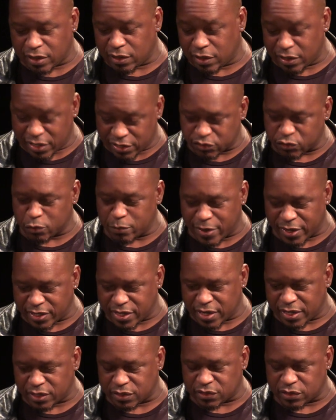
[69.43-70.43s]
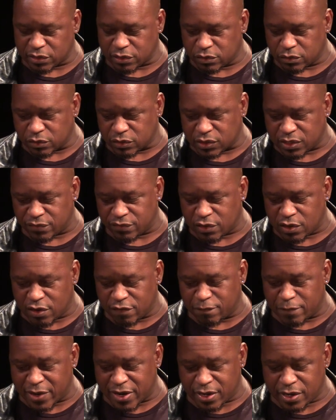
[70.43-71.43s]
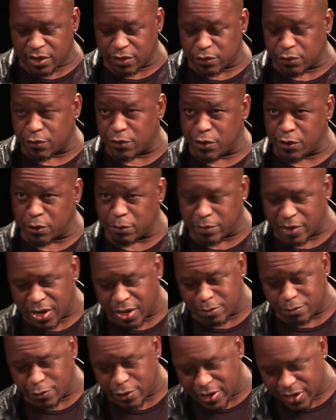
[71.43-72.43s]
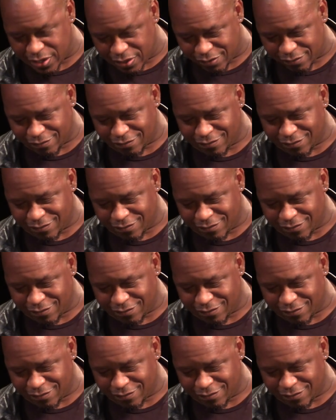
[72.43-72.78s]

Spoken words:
electromagnetic signals given off by another nearby brain.